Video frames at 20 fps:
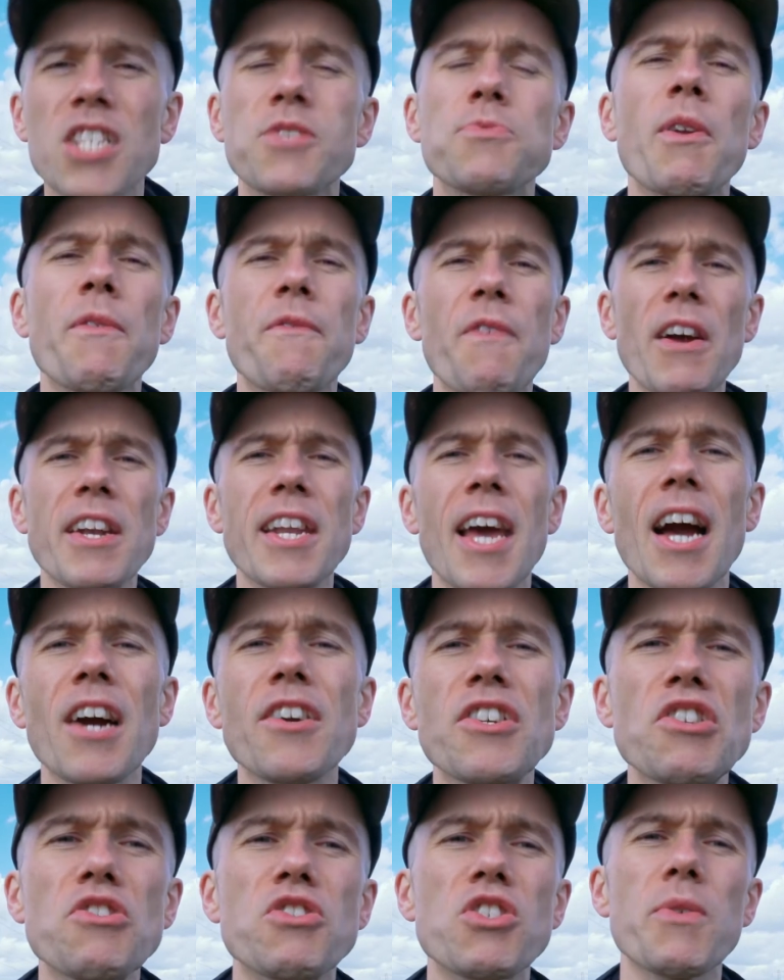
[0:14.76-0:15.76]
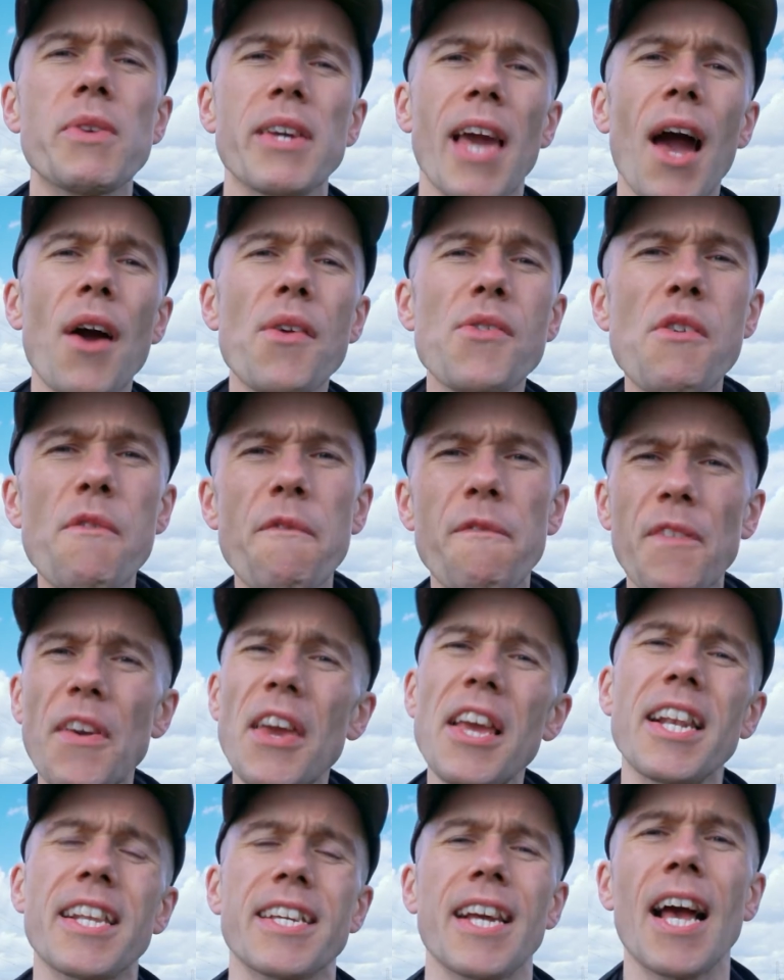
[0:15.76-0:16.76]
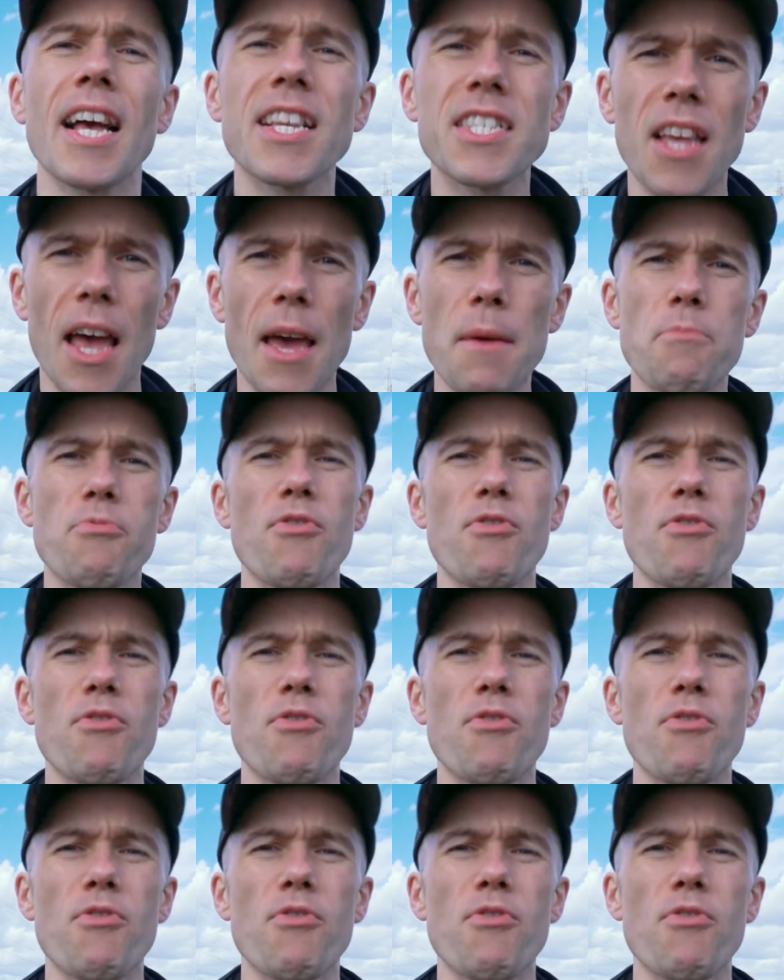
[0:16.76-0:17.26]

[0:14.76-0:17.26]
I just want to find out how you're doing, how are you feeling as a